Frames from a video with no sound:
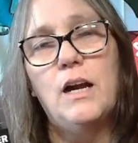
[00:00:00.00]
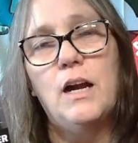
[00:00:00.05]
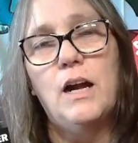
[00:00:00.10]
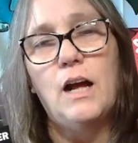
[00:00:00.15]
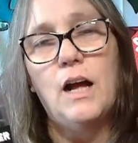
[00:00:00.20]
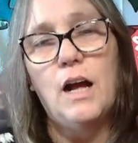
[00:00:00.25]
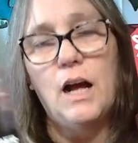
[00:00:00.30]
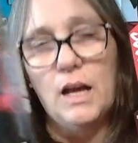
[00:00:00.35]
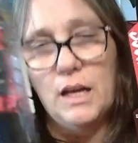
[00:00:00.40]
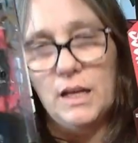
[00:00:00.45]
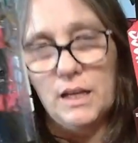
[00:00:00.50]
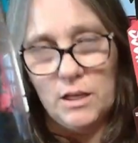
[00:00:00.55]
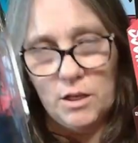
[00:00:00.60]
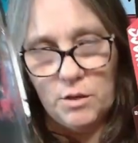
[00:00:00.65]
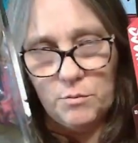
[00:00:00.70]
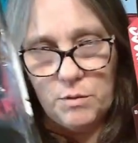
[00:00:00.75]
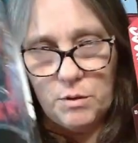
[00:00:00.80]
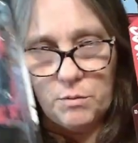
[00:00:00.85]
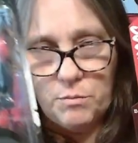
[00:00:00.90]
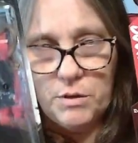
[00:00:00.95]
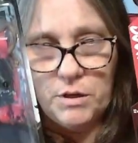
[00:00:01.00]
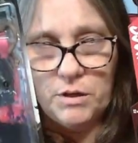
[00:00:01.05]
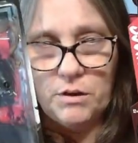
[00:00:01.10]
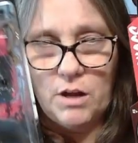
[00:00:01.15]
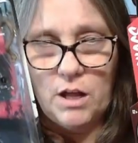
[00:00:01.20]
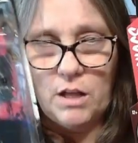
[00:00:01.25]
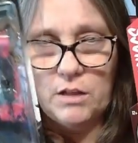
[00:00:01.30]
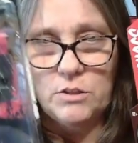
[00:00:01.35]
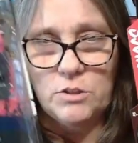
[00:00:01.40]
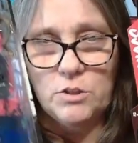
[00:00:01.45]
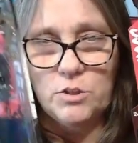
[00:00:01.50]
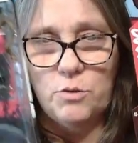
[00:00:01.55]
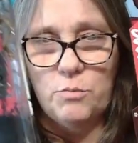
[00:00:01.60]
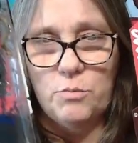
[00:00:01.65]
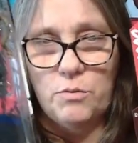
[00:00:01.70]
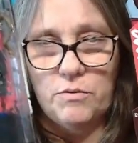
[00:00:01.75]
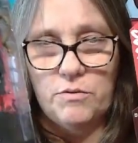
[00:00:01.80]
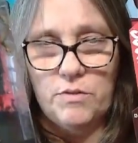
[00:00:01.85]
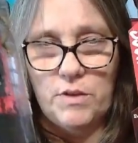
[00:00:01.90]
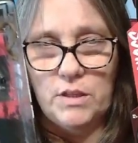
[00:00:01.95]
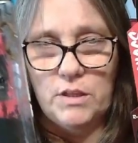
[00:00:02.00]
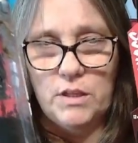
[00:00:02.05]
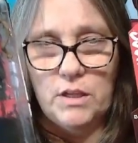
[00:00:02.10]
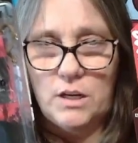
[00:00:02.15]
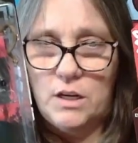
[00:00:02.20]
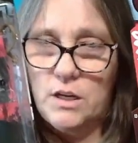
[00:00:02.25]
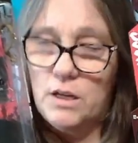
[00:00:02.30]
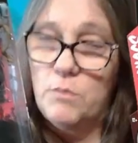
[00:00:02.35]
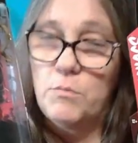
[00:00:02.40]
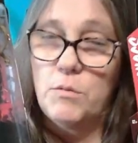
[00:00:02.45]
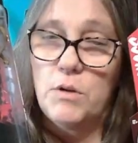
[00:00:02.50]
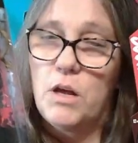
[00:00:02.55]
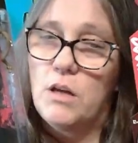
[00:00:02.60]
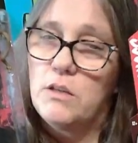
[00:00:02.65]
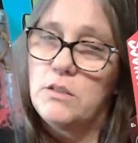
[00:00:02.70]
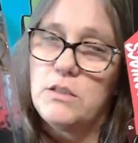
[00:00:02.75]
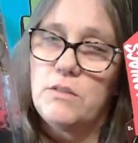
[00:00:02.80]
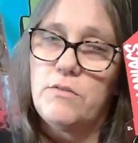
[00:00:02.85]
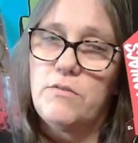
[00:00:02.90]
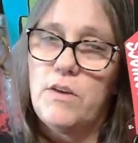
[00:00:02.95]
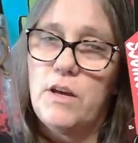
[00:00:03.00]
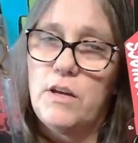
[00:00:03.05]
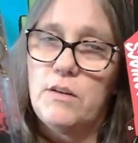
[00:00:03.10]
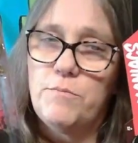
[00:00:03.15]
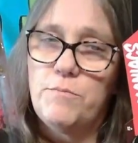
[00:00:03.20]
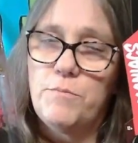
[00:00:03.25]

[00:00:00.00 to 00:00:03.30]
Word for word: I am a bigger Alice Cooper fan than I am an Ozzy fan.